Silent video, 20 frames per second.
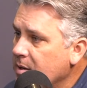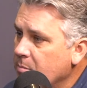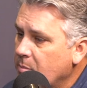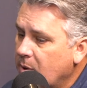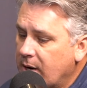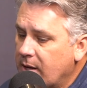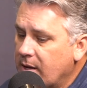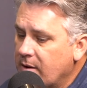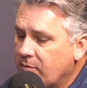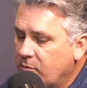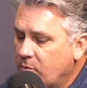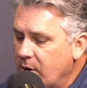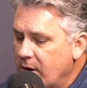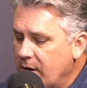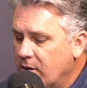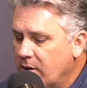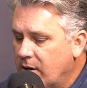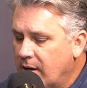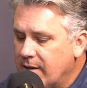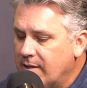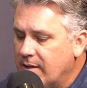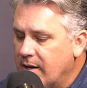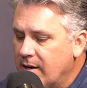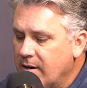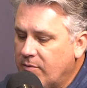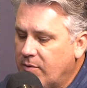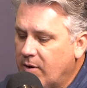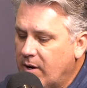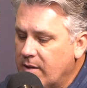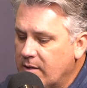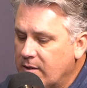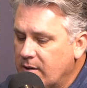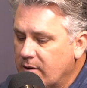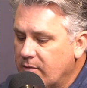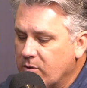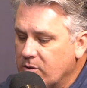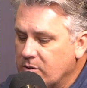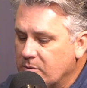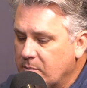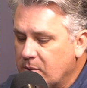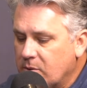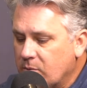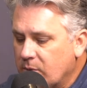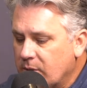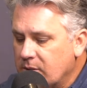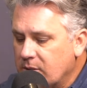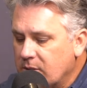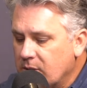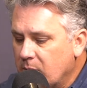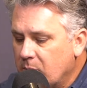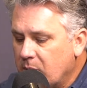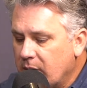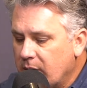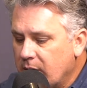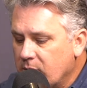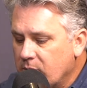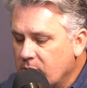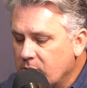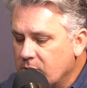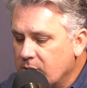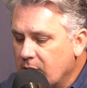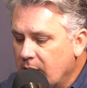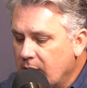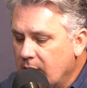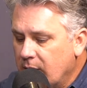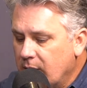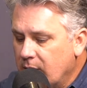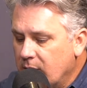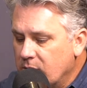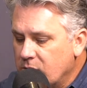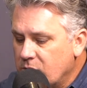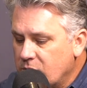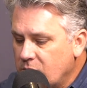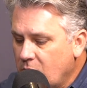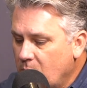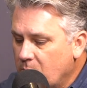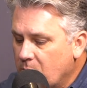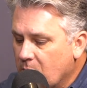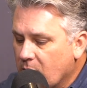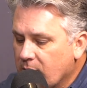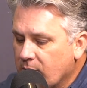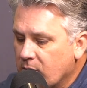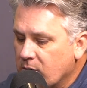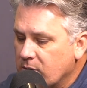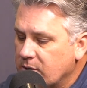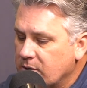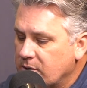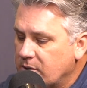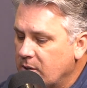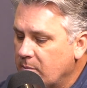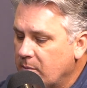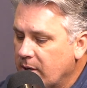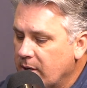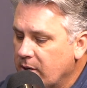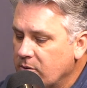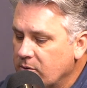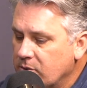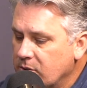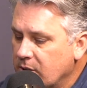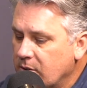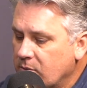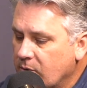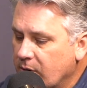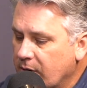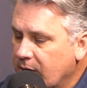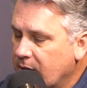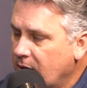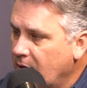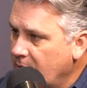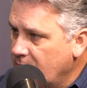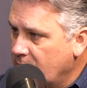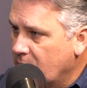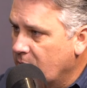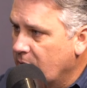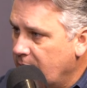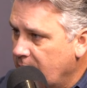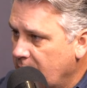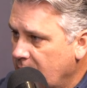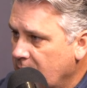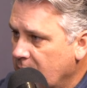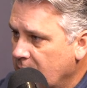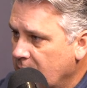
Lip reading: But if we could identify the difference between somebody who's sober versus somebody who's in recovery,